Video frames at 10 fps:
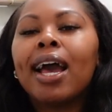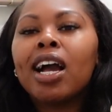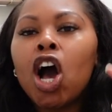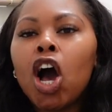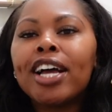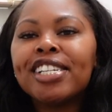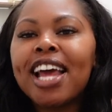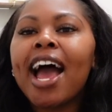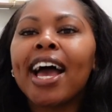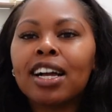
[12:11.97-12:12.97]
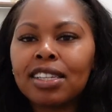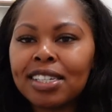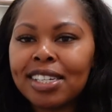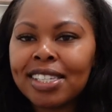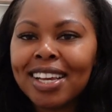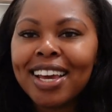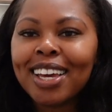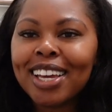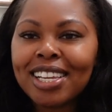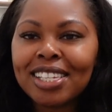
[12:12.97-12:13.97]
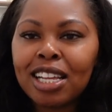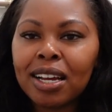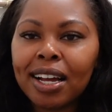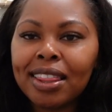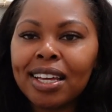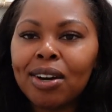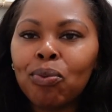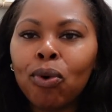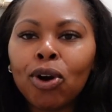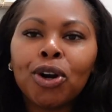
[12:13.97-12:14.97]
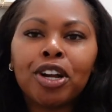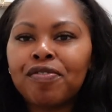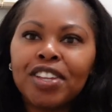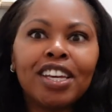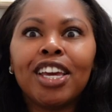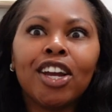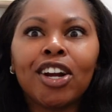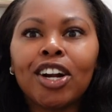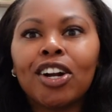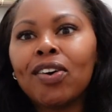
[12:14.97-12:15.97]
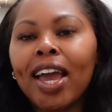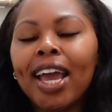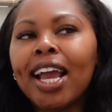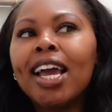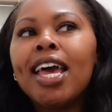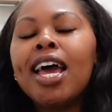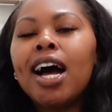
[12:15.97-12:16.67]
Contactless is the word of the year, okay?